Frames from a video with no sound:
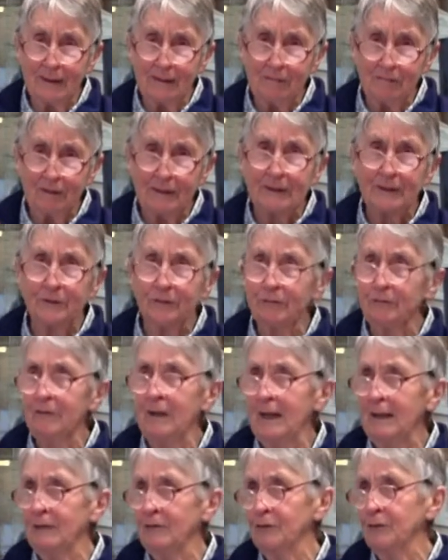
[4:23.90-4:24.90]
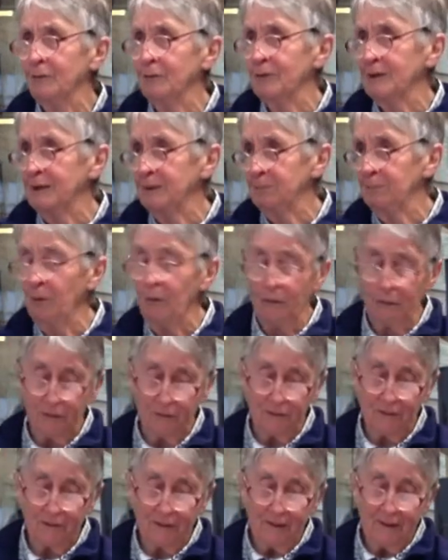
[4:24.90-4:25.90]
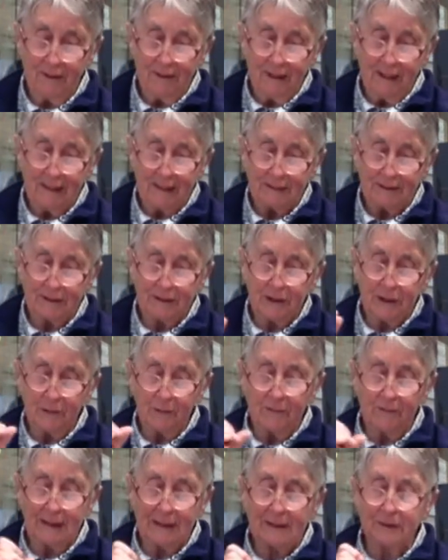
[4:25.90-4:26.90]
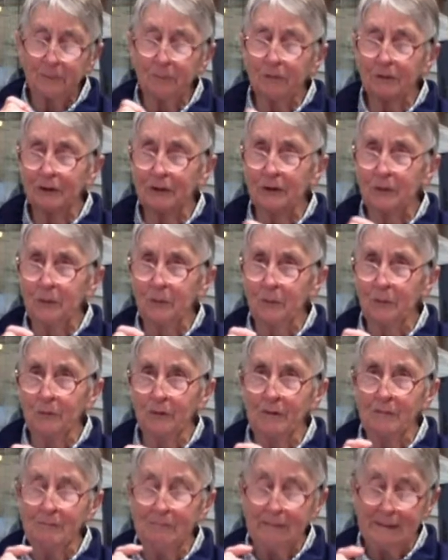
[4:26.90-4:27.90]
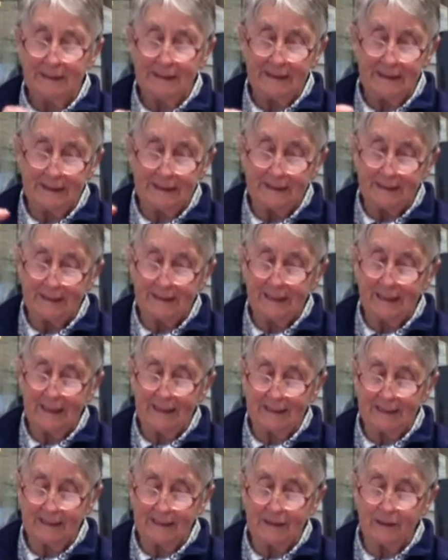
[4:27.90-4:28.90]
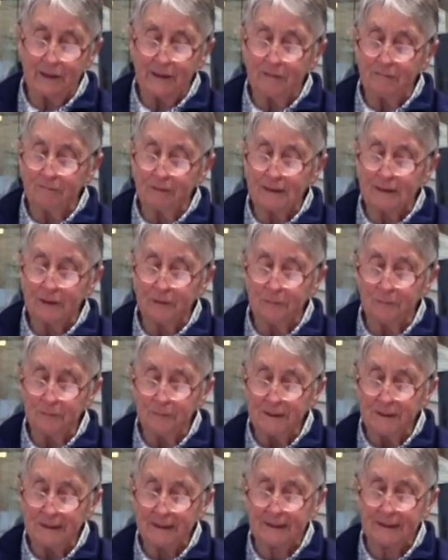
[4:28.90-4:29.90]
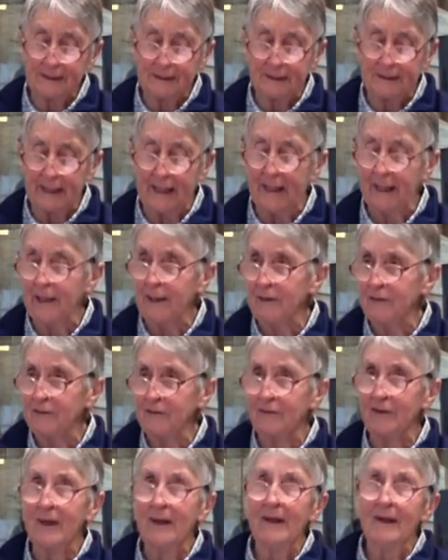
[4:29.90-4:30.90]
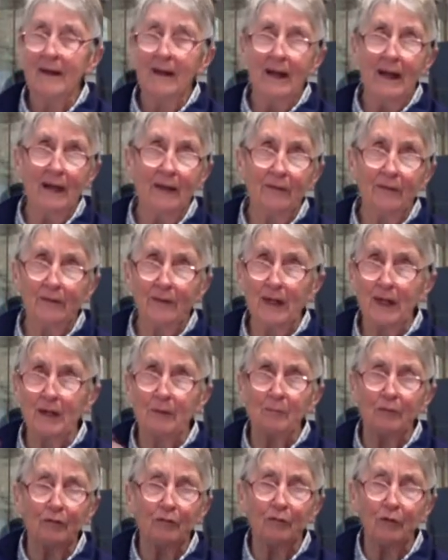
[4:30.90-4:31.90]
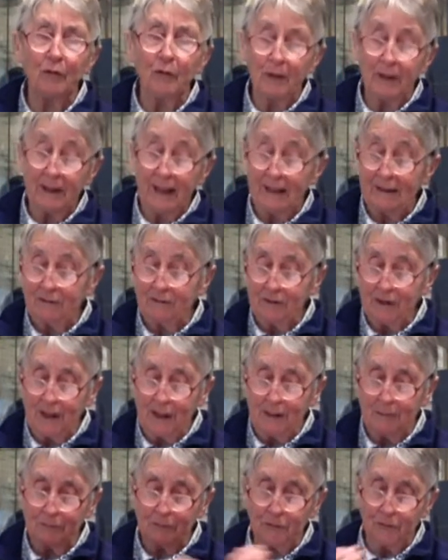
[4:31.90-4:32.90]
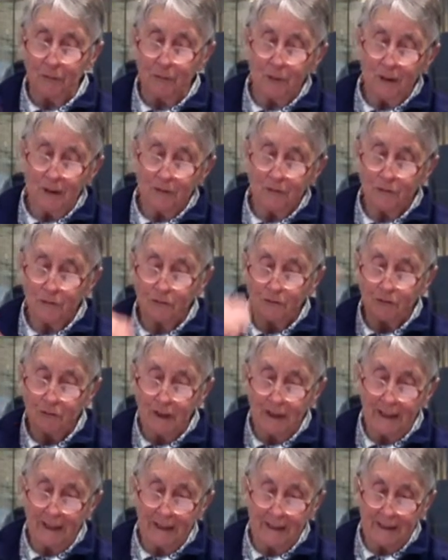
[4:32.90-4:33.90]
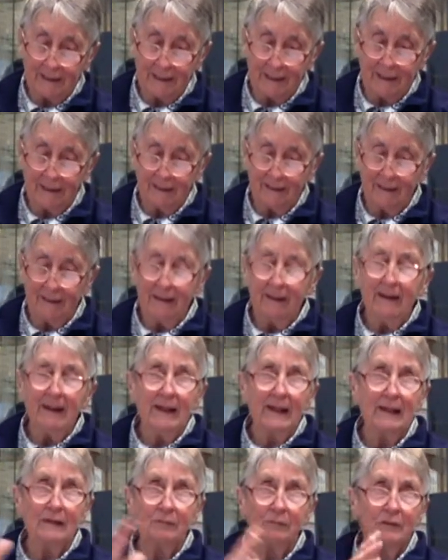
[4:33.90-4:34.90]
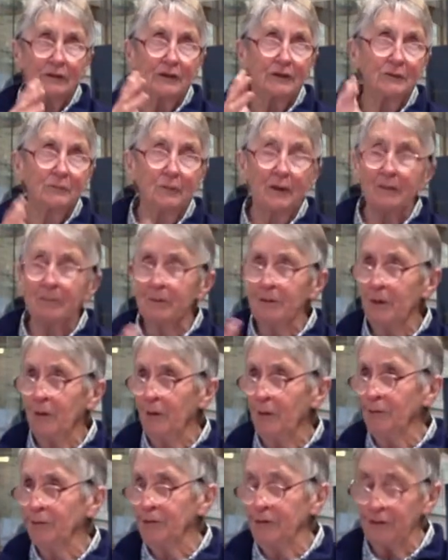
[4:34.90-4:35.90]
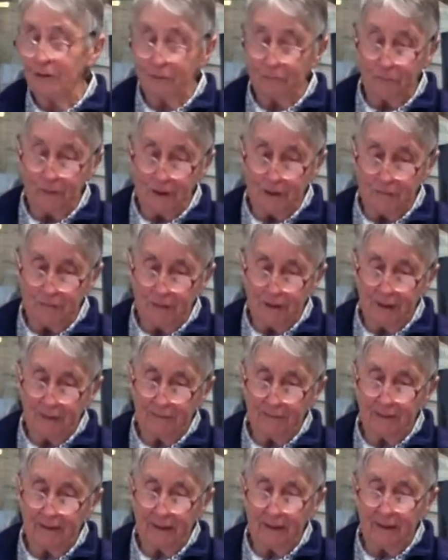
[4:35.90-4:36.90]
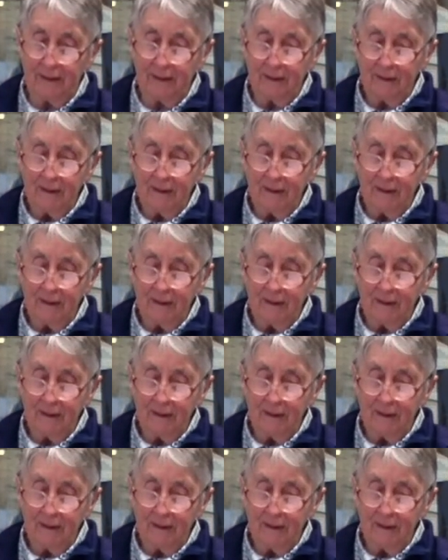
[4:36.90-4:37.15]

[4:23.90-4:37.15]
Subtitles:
vessel failed to respond. And so that's what's called missing stays. So the vessel missed stays, and then before it had time to try again, it was swept onto the reef out there